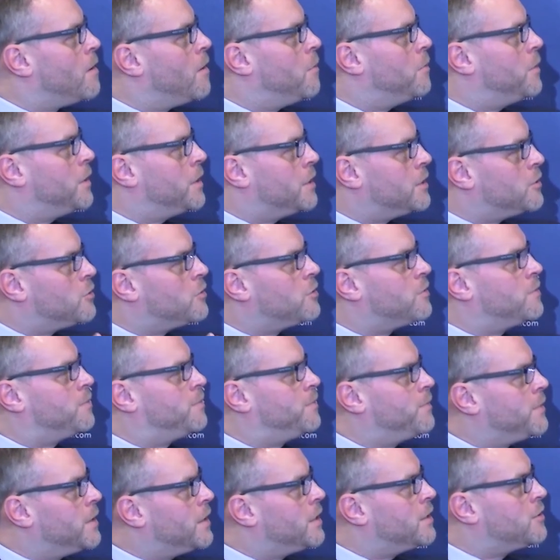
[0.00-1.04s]
but it's,
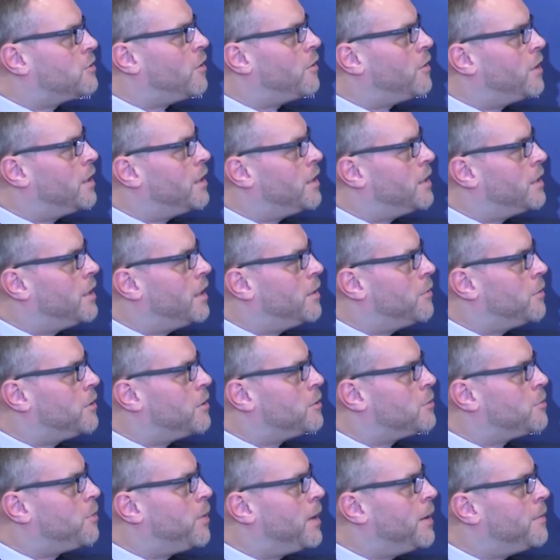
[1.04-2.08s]
it's,
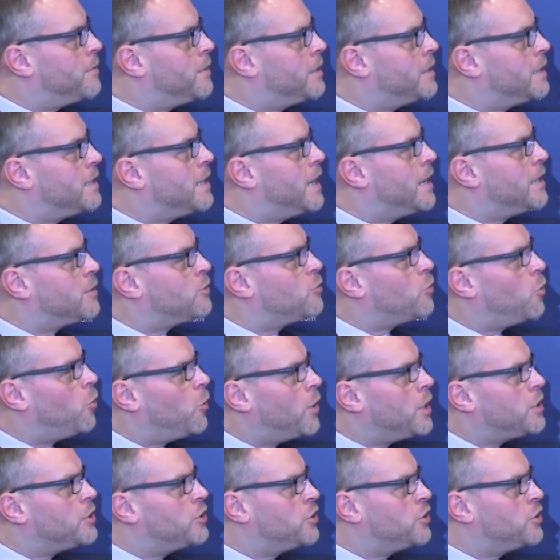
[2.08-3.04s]
it's always